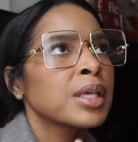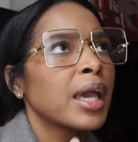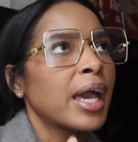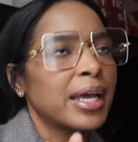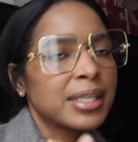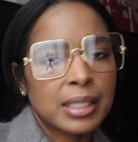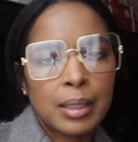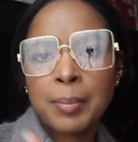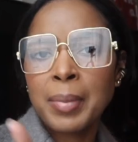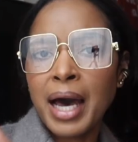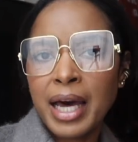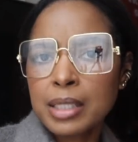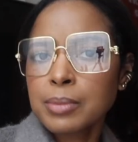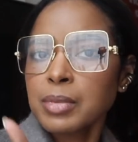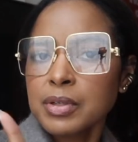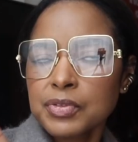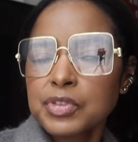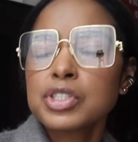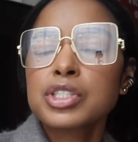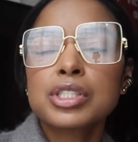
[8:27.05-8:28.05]
At the
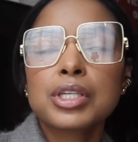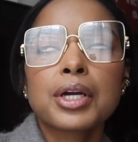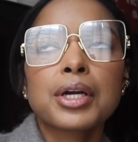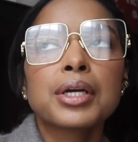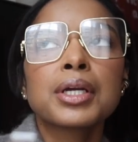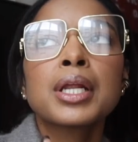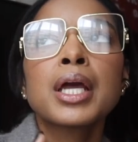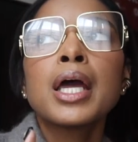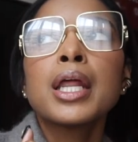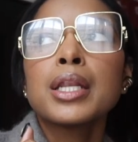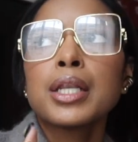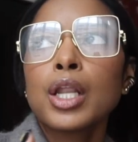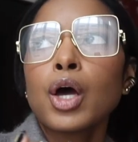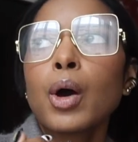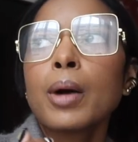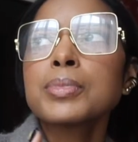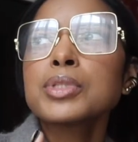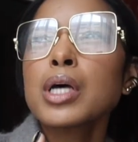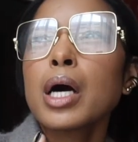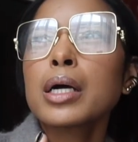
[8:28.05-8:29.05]
bottom of the skirt. No,
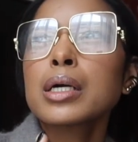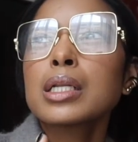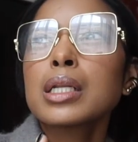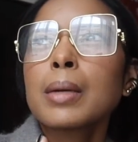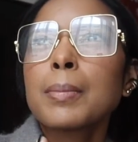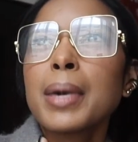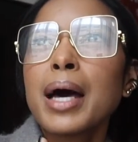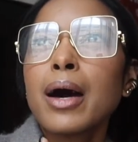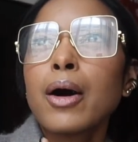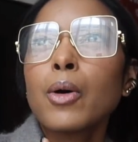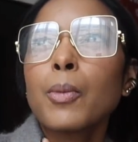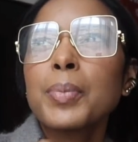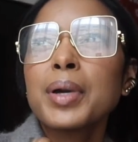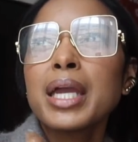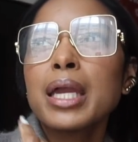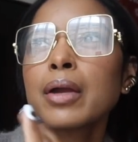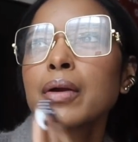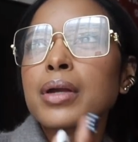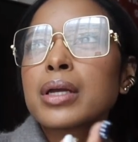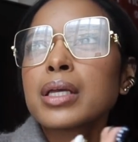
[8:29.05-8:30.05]
I'm talking about
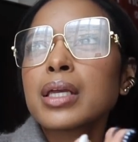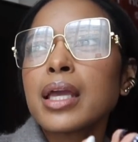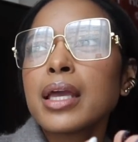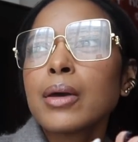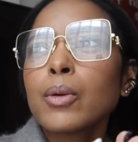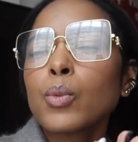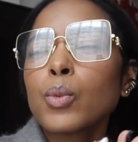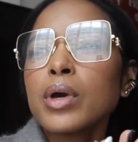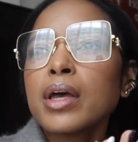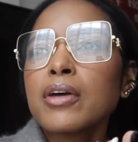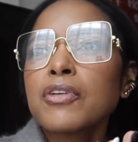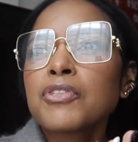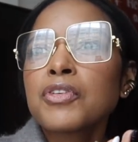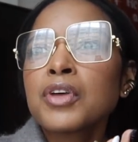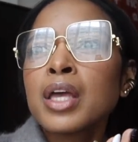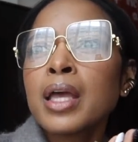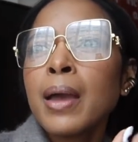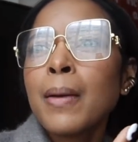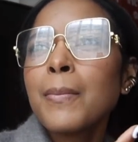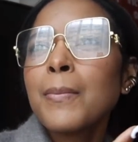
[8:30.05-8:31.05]
pairing it with
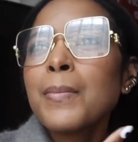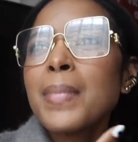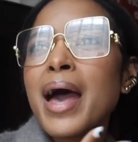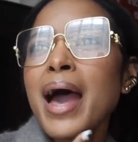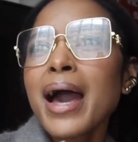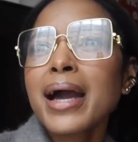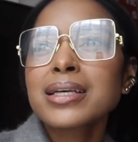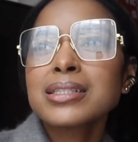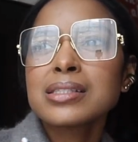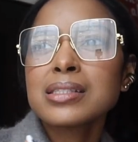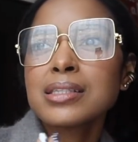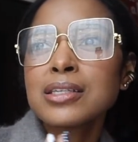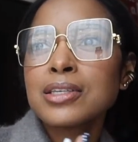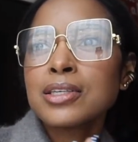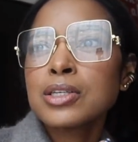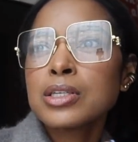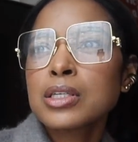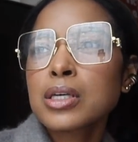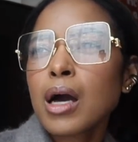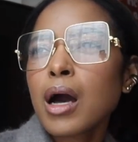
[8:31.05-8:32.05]

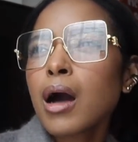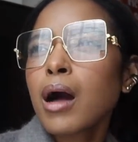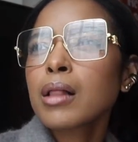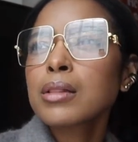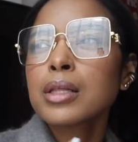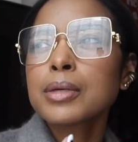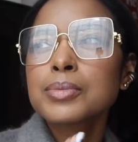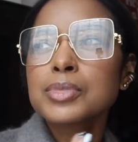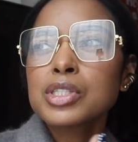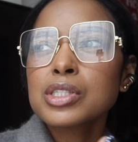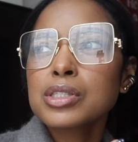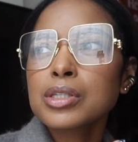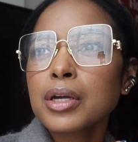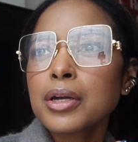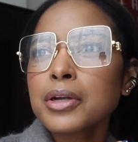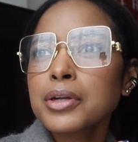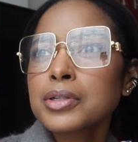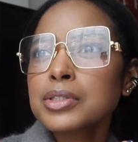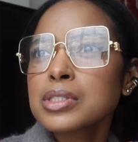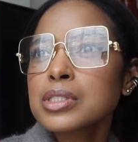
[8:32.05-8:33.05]
maxi column
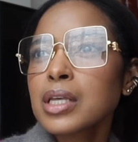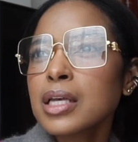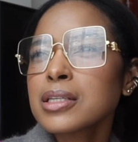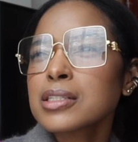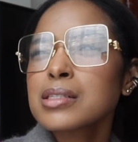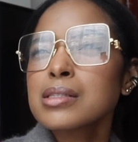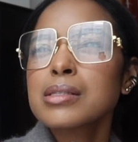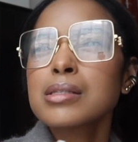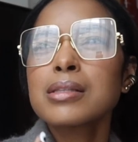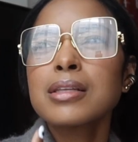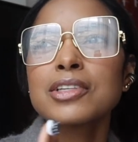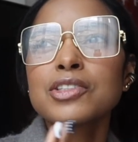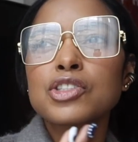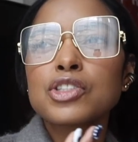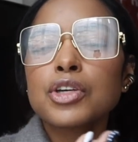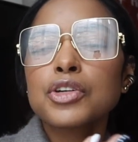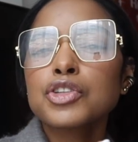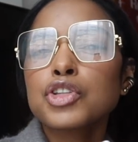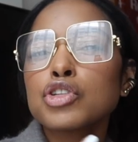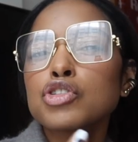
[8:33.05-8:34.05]
skirts, a slit
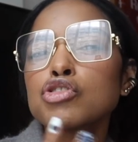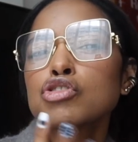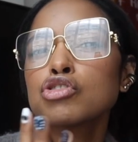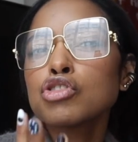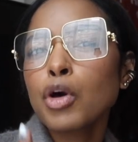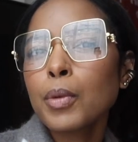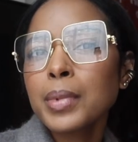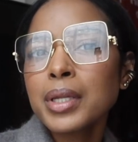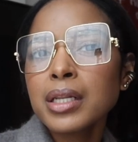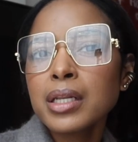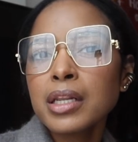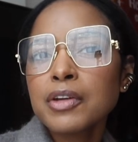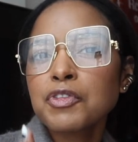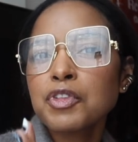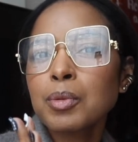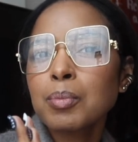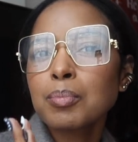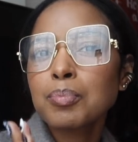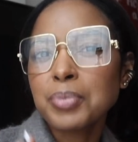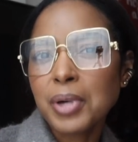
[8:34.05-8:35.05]
skirt. There's so many
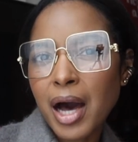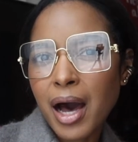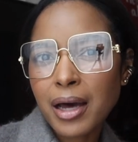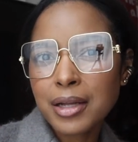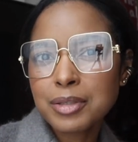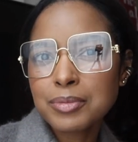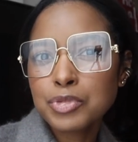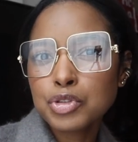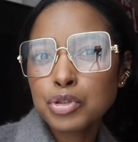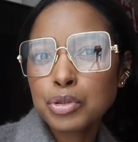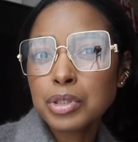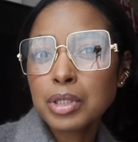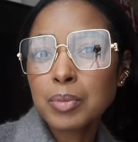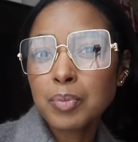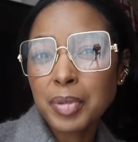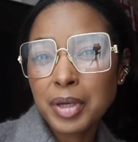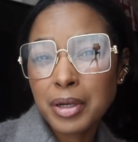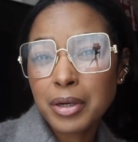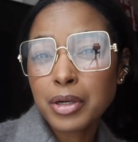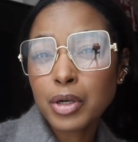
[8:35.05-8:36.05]
different bottoms you can
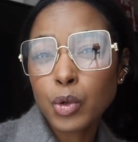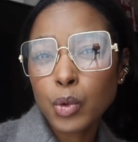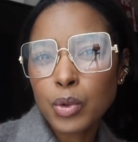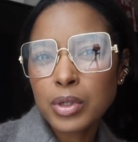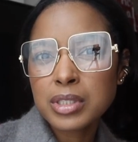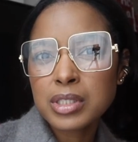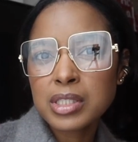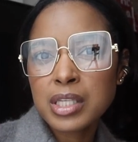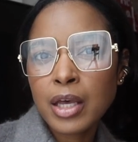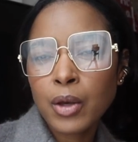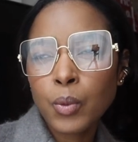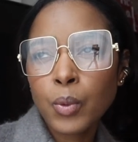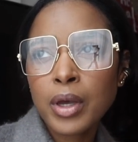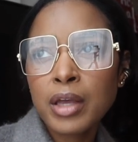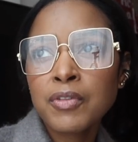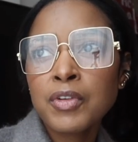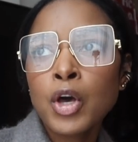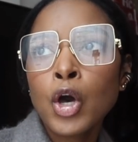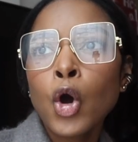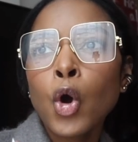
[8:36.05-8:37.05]
pair a corset
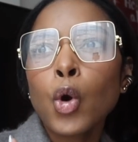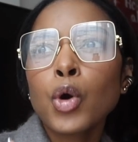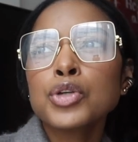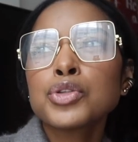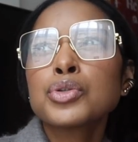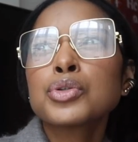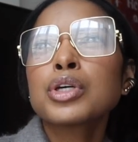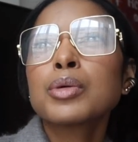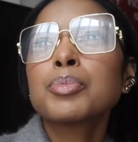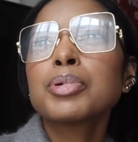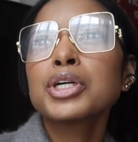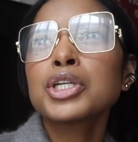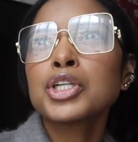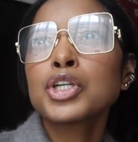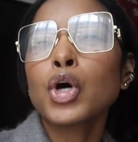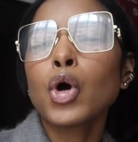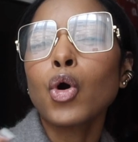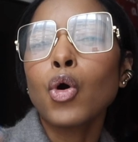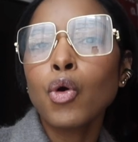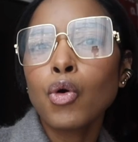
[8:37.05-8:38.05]
with, or you could put
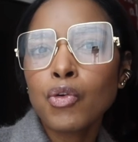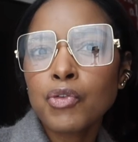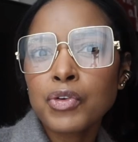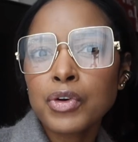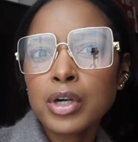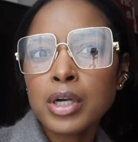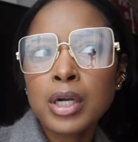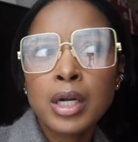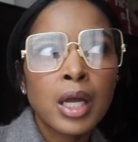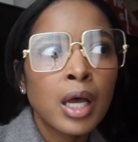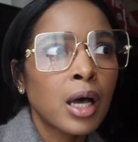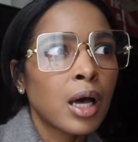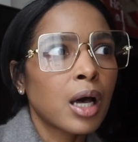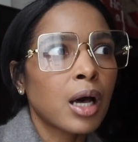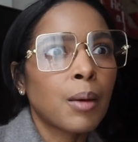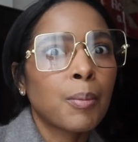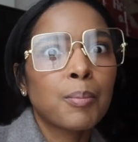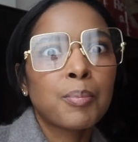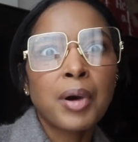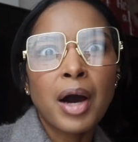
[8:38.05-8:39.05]
it over
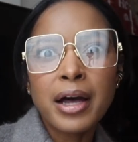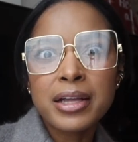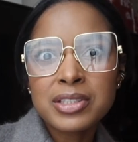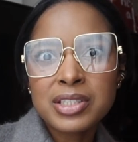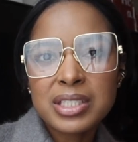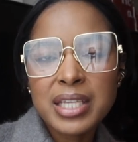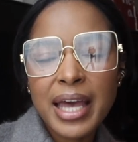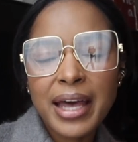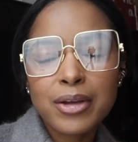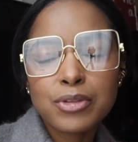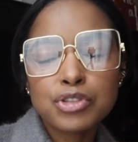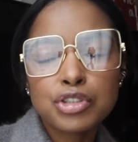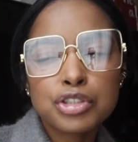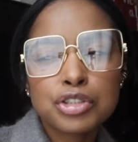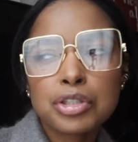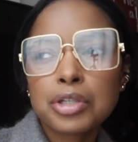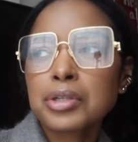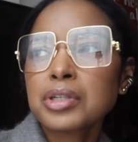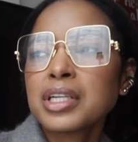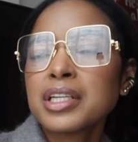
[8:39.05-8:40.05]
a button-down
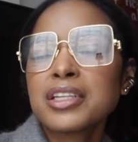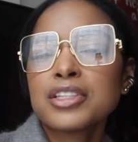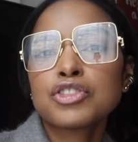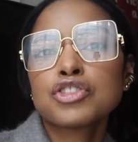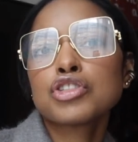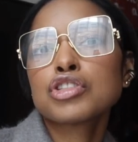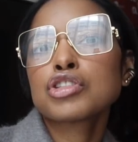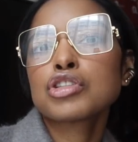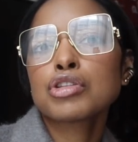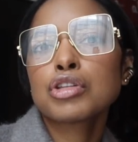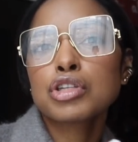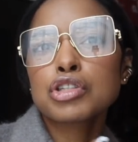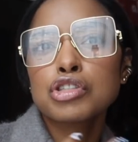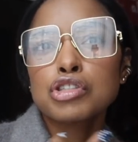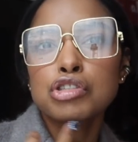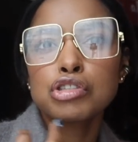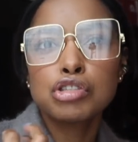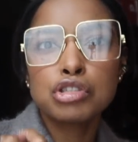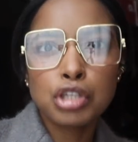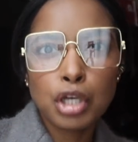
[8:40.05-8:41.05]
shirt and it just looks
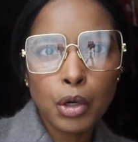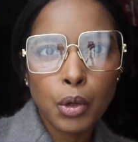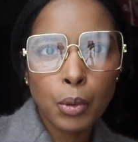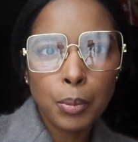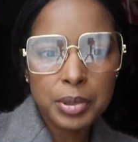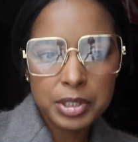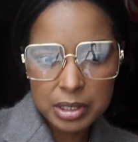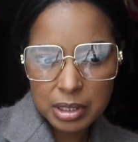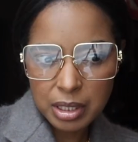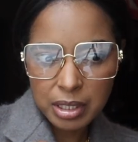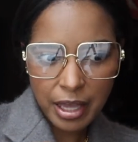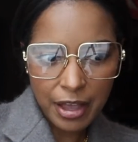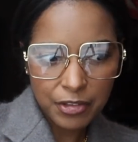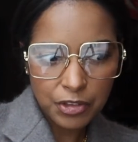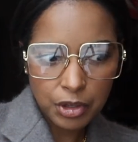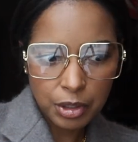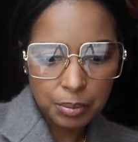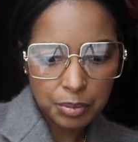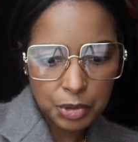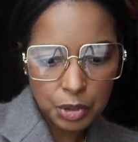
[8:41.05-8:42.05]
so put
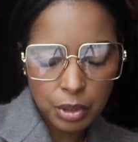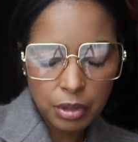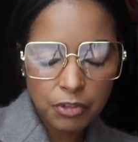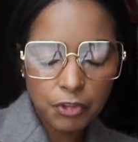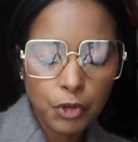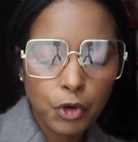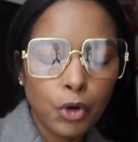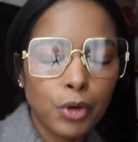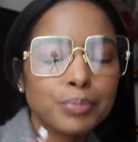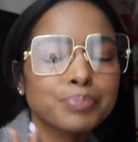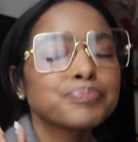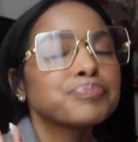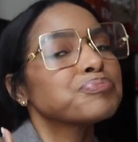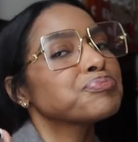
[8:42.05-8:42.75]
together and beautiful.